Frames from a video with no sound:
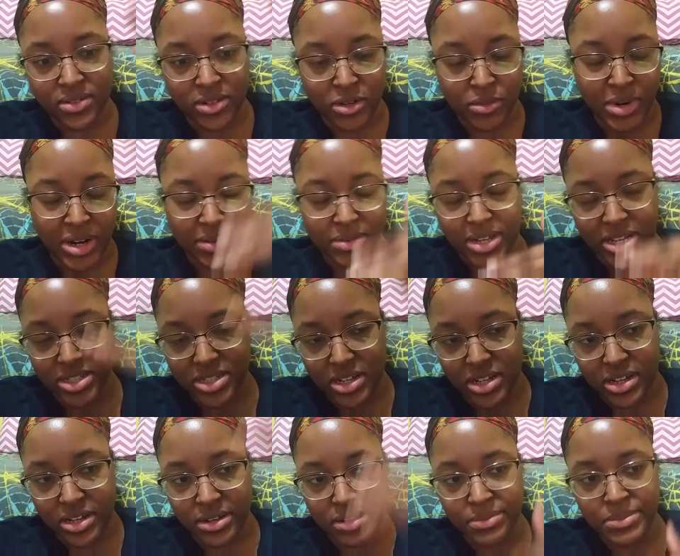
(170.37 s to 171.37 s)
around that
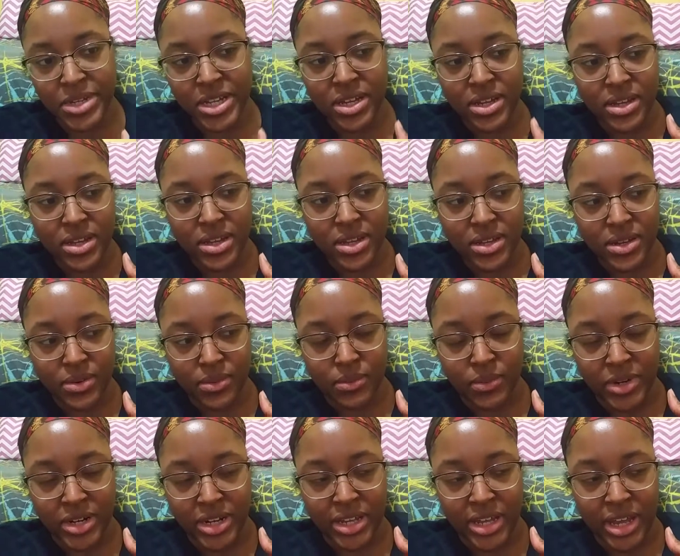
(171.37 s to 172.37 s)
time
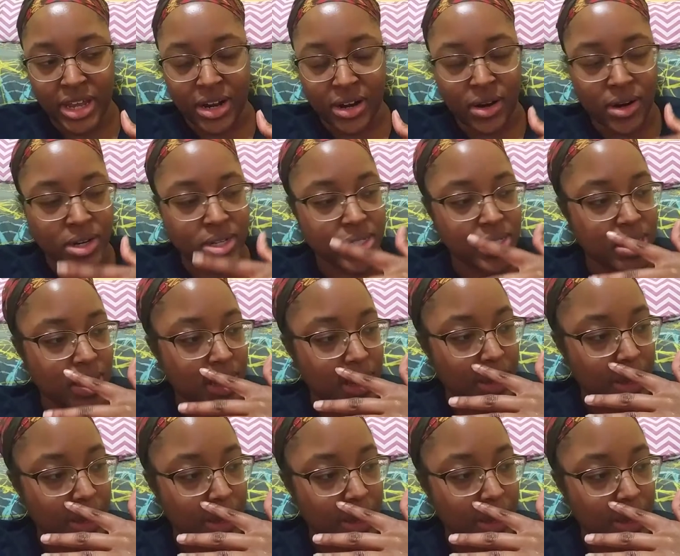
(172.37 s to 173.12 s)
when it airs.